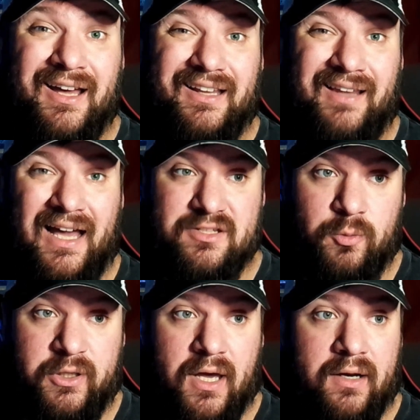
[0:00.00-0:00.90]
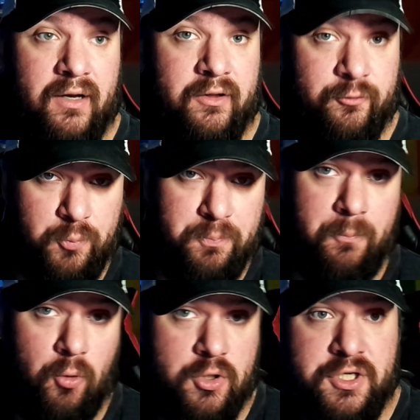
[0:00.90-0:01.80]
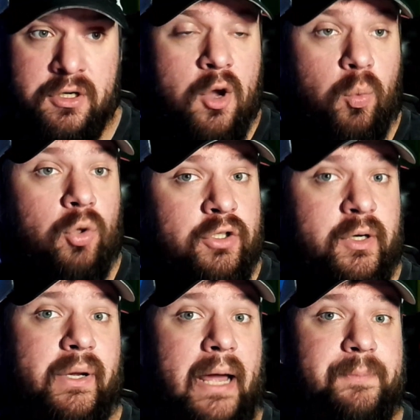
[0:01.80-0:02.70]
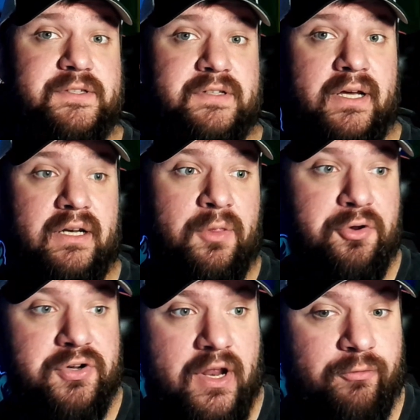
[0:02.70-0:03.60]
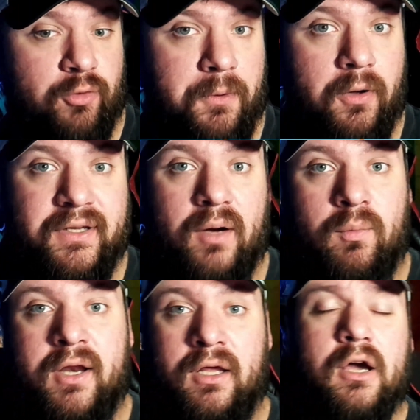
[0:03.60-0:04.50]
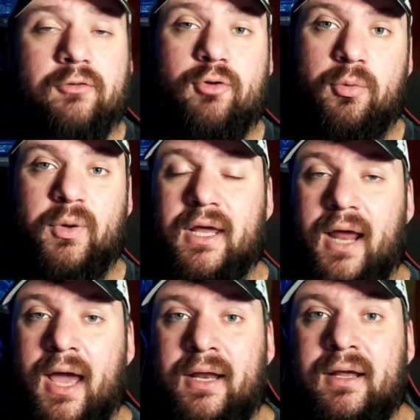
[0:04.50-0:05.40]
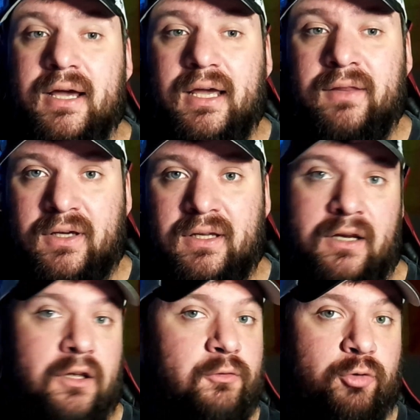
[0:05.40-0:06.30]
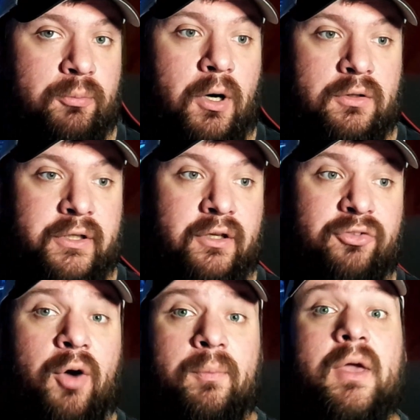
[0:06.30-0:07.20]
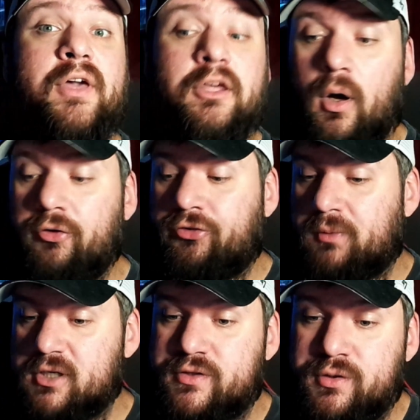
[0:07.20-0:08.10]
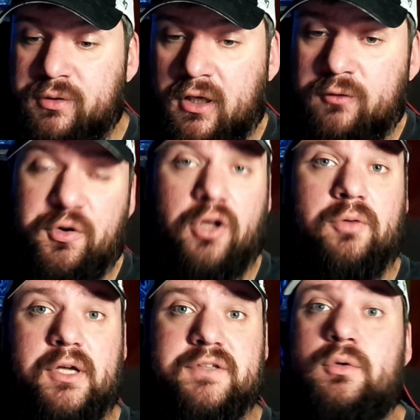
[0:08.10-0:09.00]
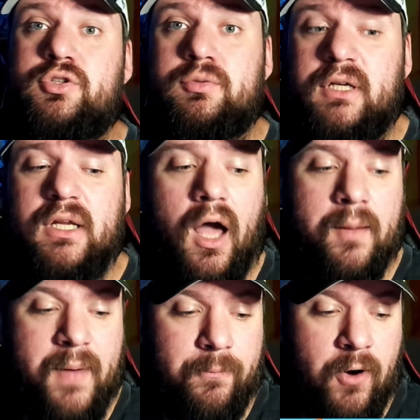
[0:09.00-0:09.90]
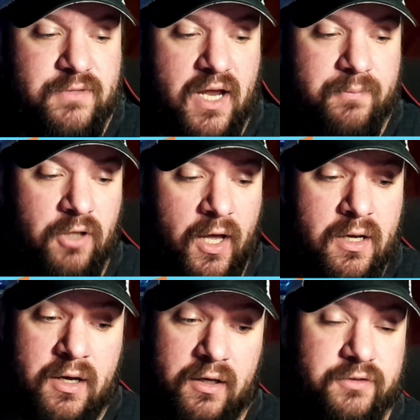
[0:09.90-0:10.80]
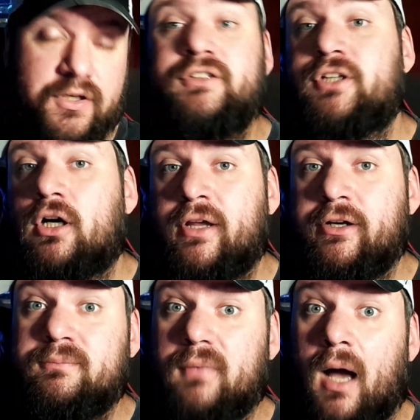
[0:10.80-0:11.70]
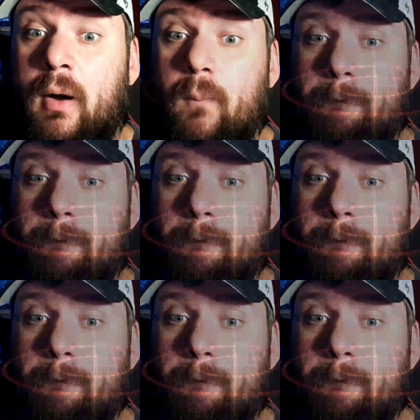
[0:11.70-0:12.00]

last weekend. And in the football portion, we'll look at what happens tonight in Thursday Night Football and get ready for the weekend ahead in the Canadian Football League. So thank you all so much for tuning in. Follow me on social media. I'm at Primetime Klein, and I'll talk to y'all later. I'm out.